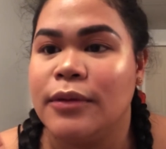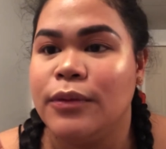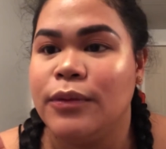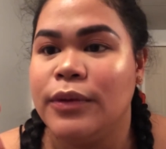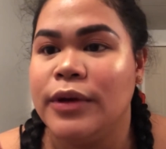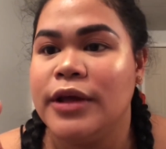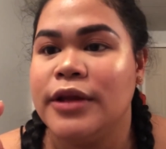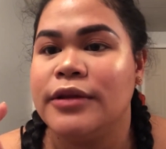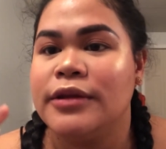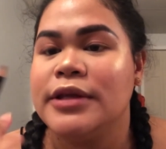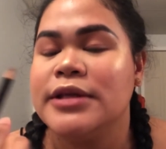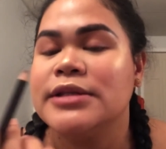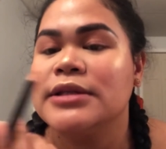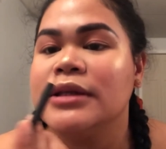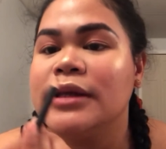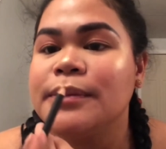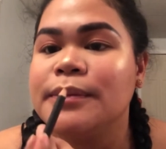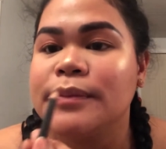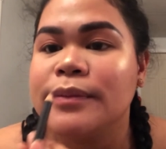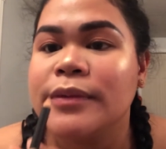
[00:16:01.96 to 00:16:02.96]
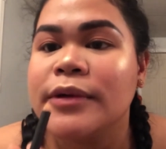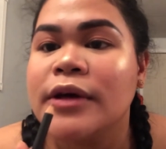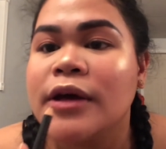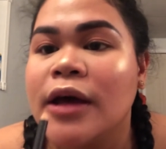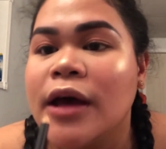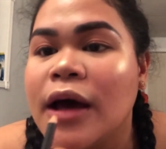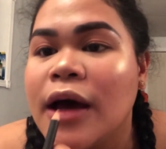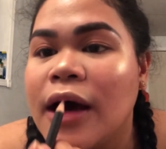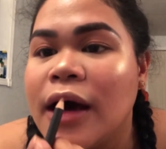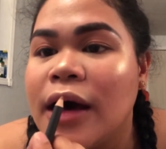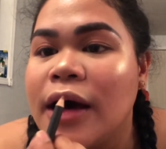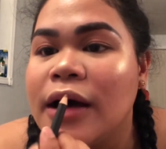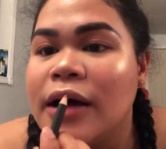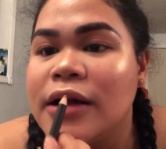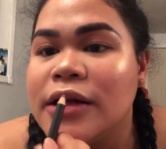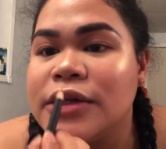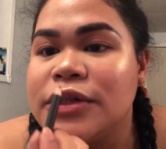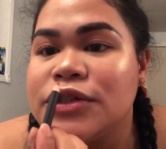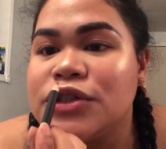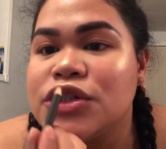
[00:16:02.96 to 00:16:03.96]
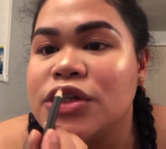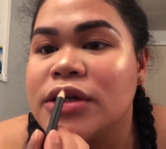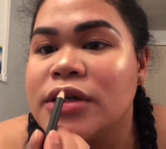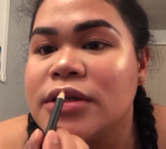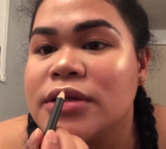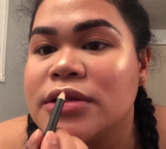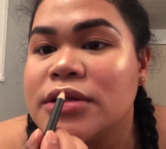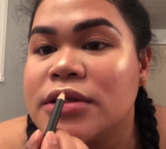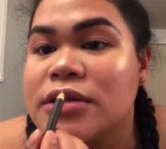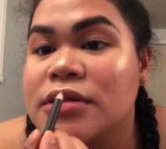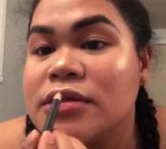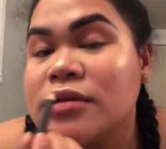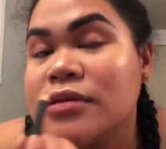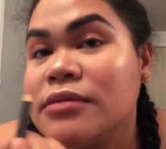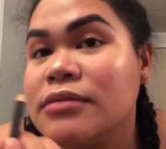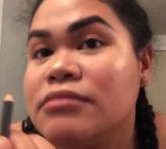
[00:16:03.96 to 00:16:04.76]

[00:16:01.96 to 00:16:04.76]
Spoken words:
with this lip, I just